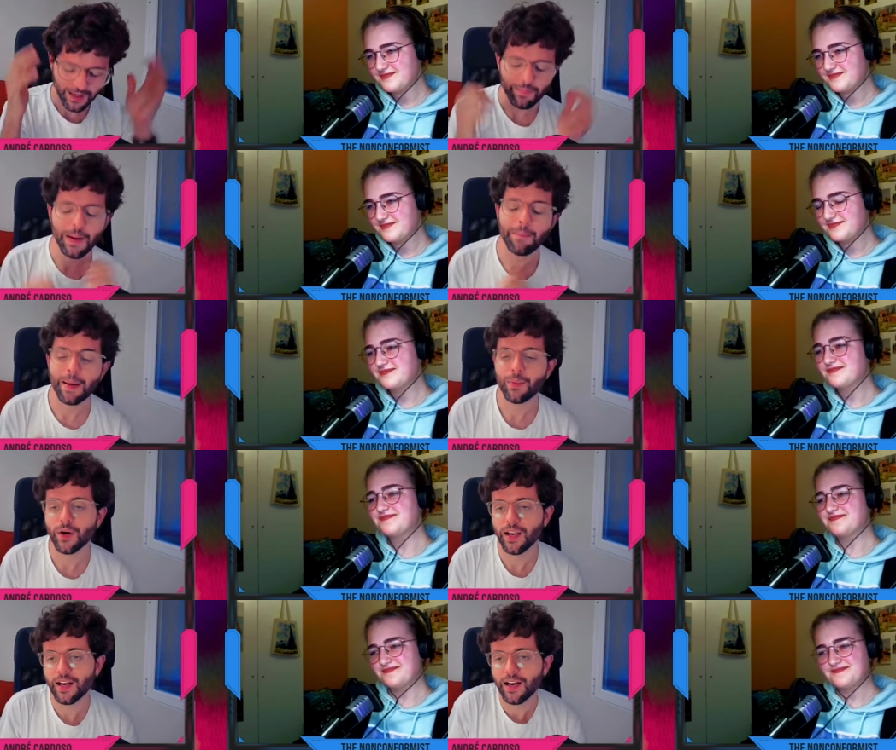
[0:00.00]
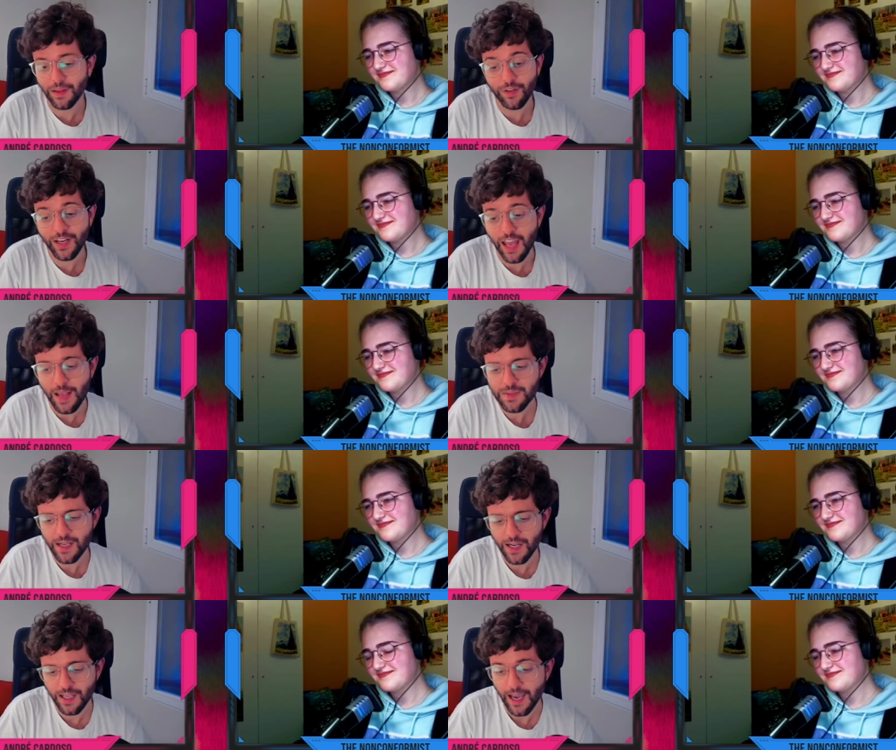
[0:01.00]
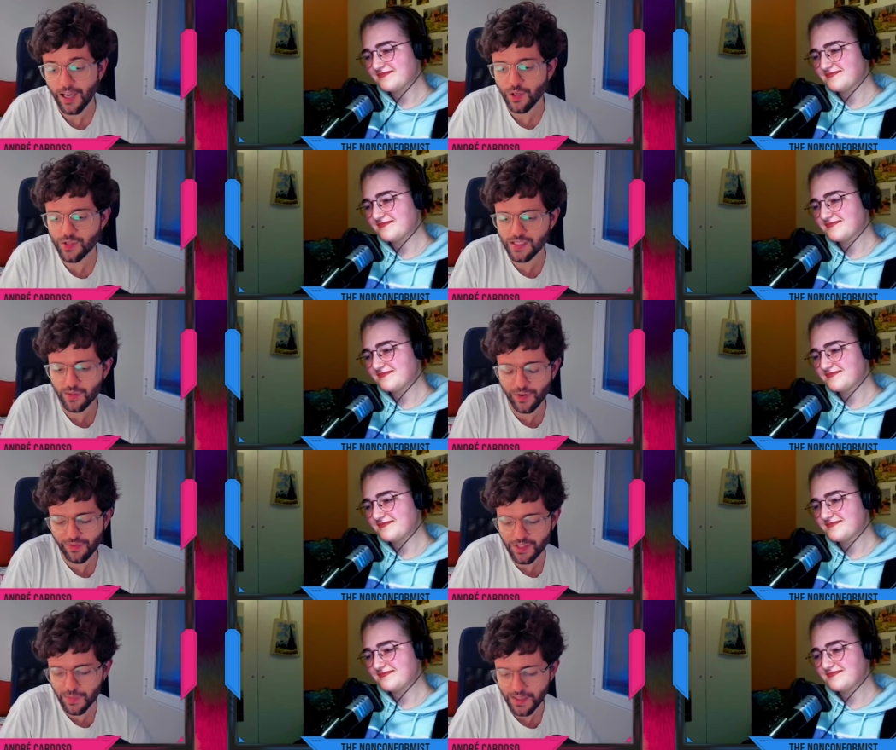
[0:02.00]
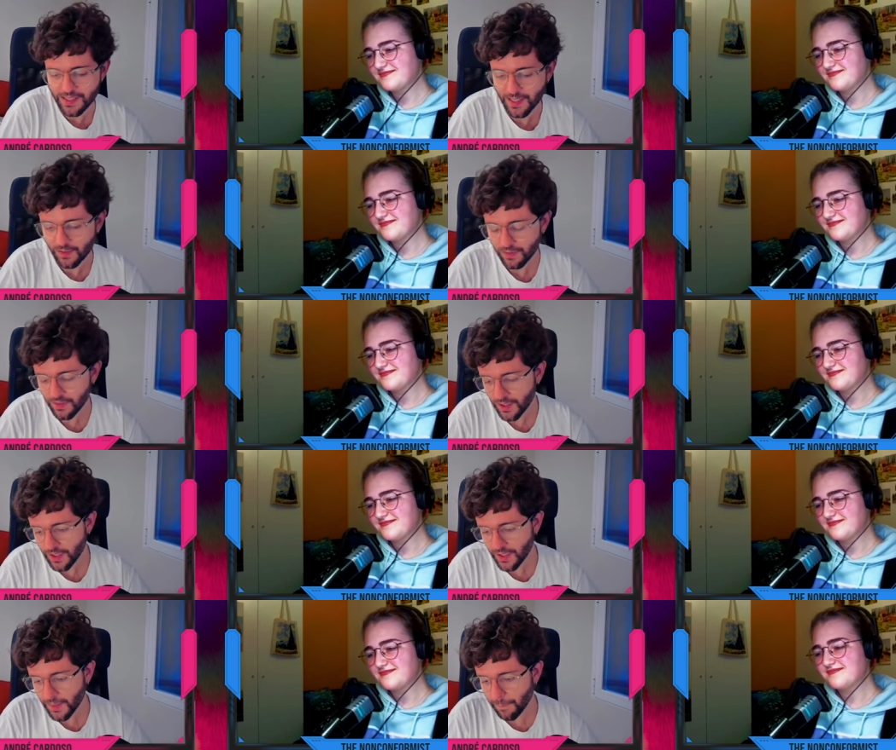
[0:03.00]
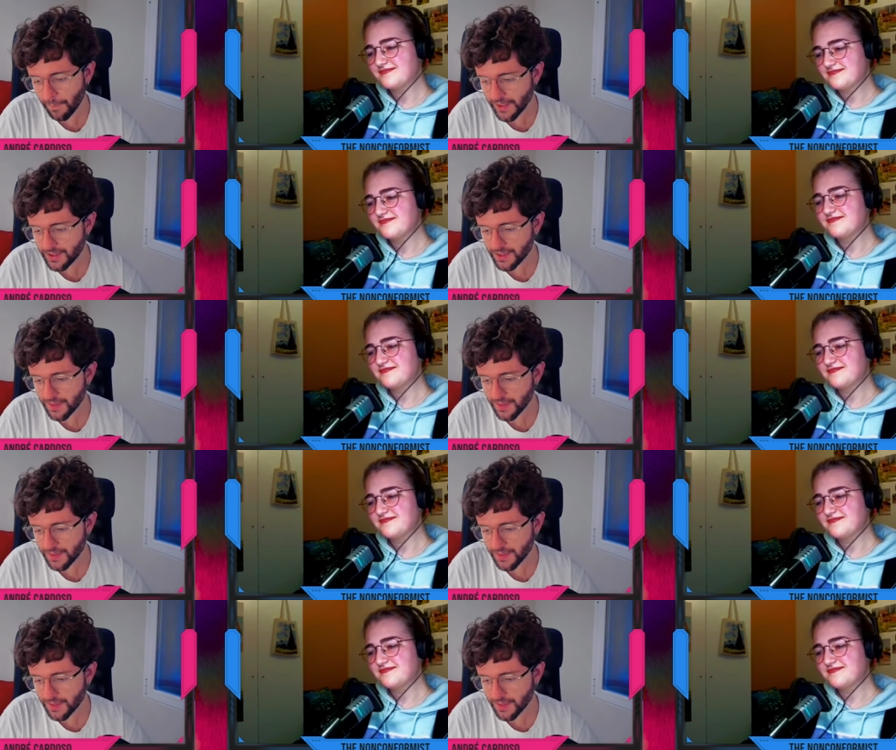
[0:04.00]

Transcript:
Speaker 1: in my memory, and even games that I I use as a reference myself. But